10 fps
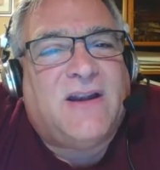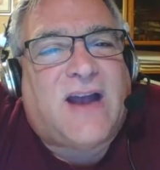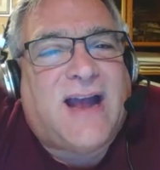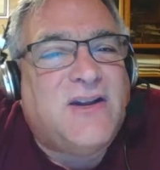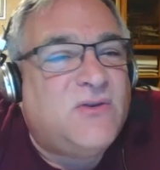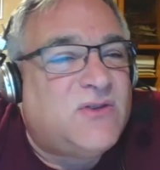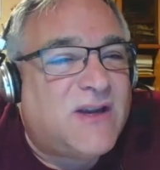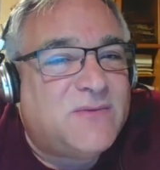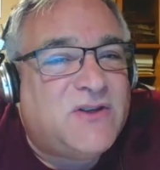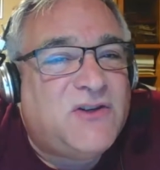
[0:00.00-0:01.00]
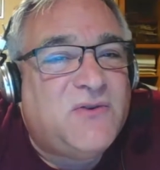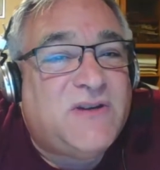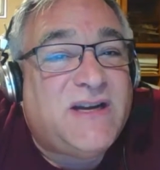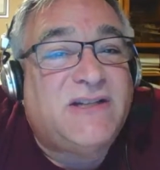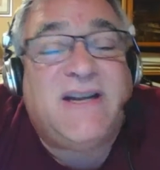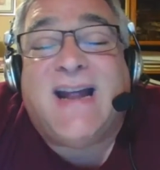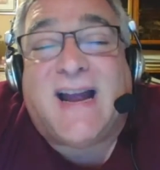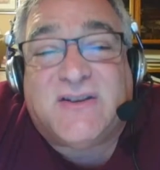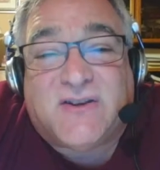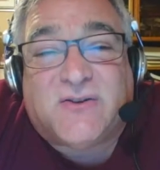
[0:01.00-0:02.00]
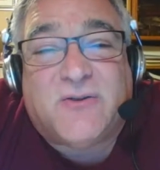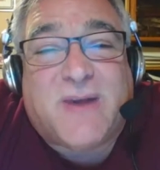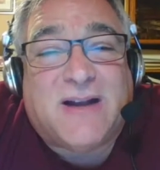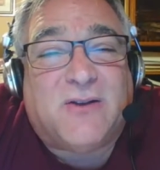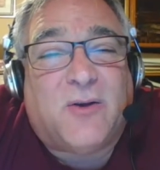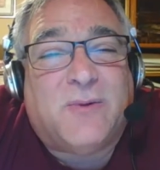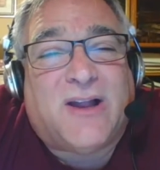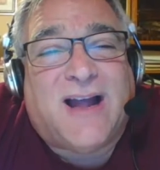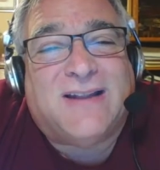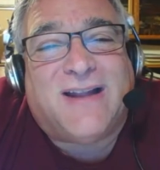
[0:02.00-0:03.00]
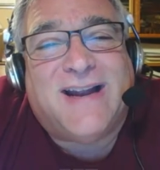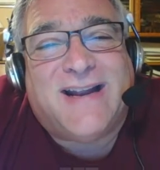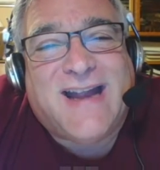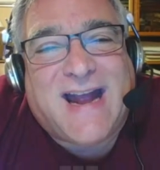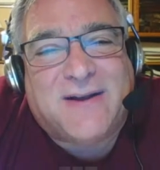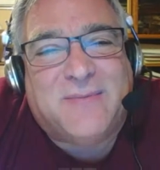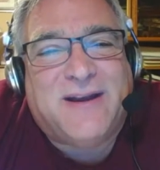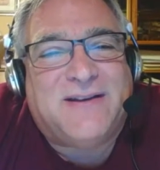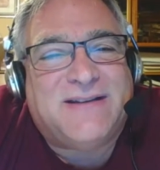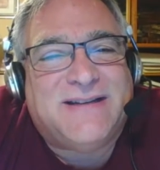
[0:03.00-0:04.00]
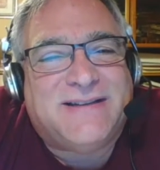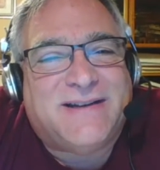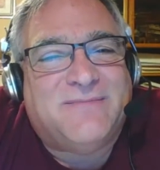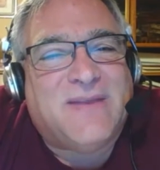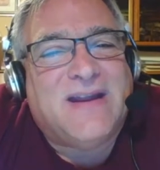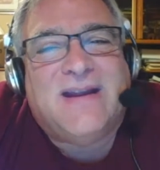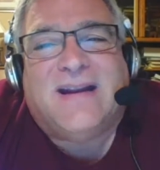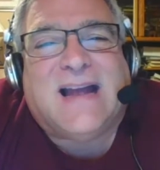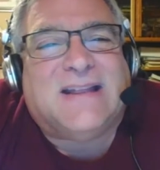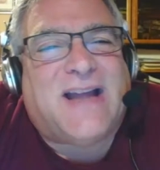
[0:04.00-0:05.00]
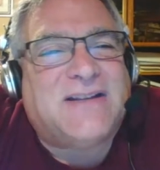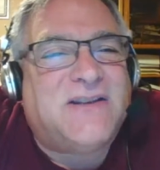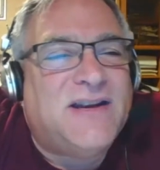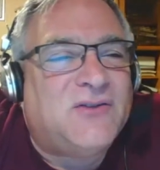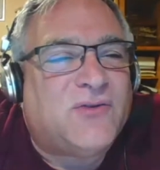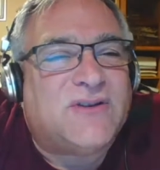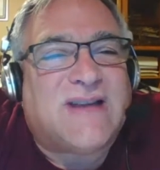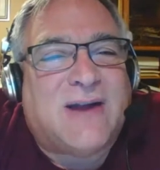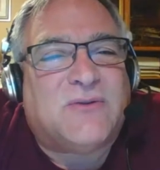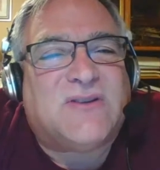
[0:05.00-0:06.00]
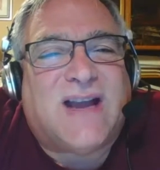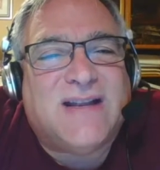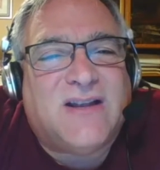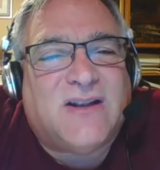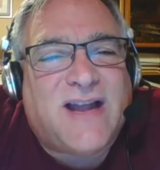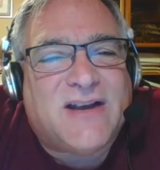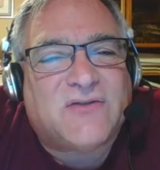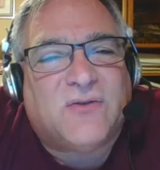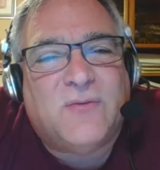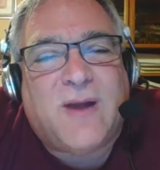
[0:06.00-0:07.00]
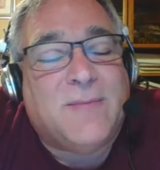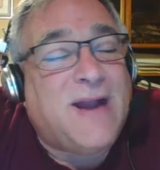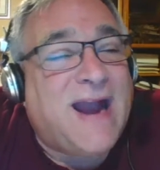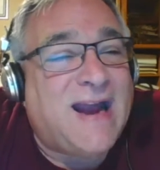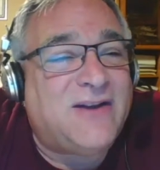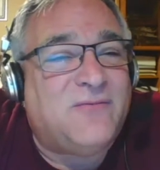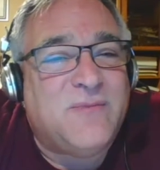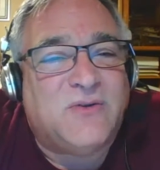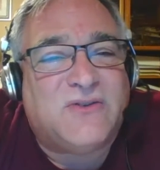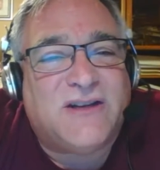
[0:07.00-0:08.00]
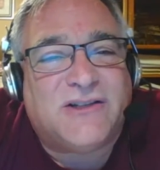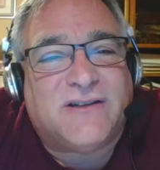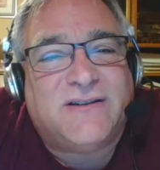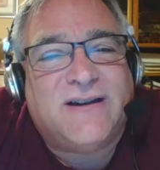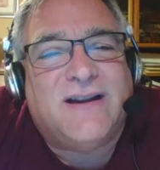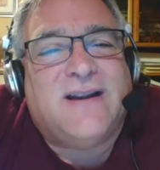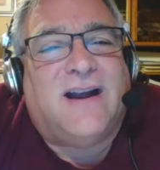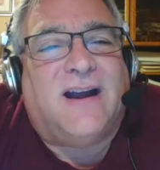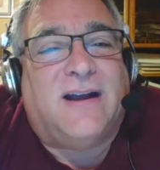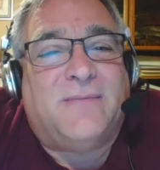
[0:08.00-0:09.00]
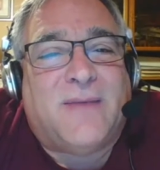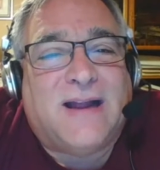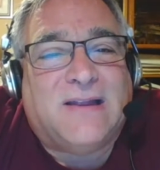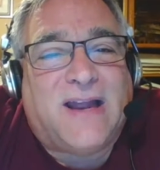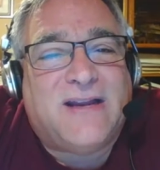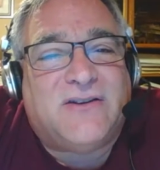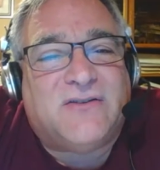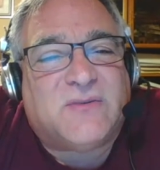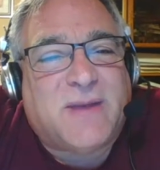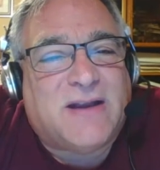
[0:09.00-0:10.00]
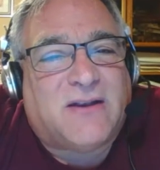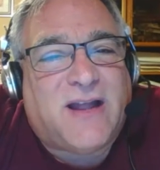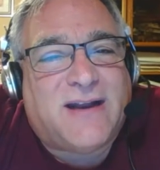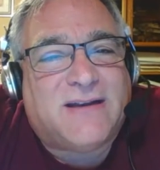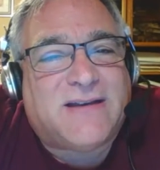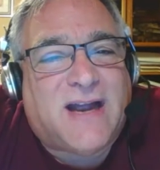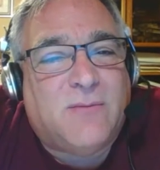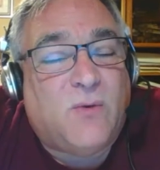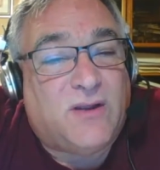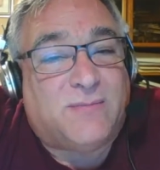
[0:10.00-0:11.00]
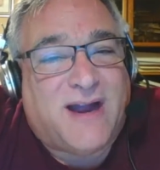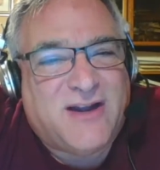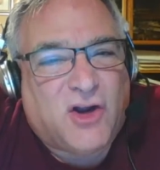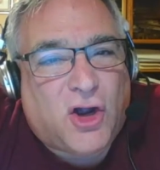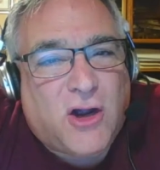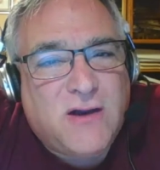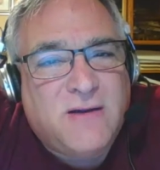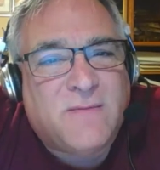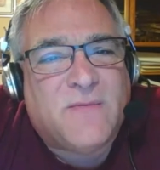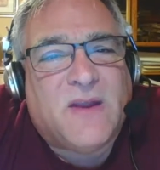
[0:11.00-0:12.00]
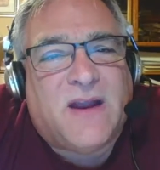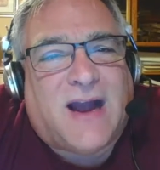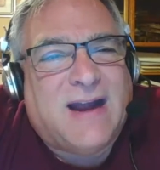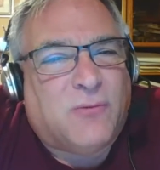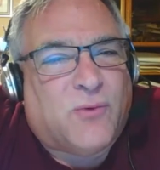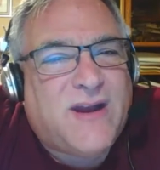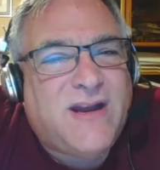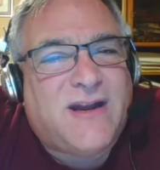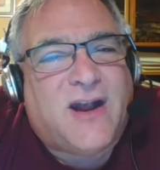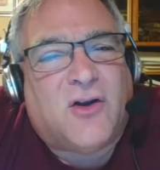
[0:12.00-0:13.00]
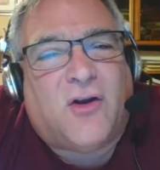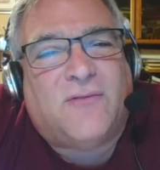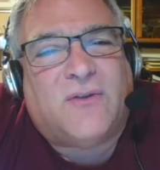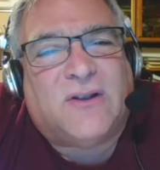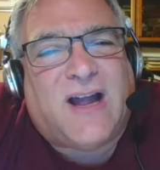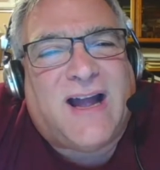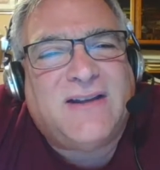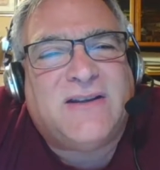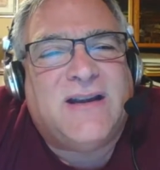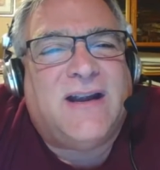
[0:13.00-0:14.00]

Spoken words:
I do substitute teaching. I still do my global online academy teaching. Got lots of interests outside the classroom. I'm an active musician. I like to spend a lot of time with my dog. I read an awful lot.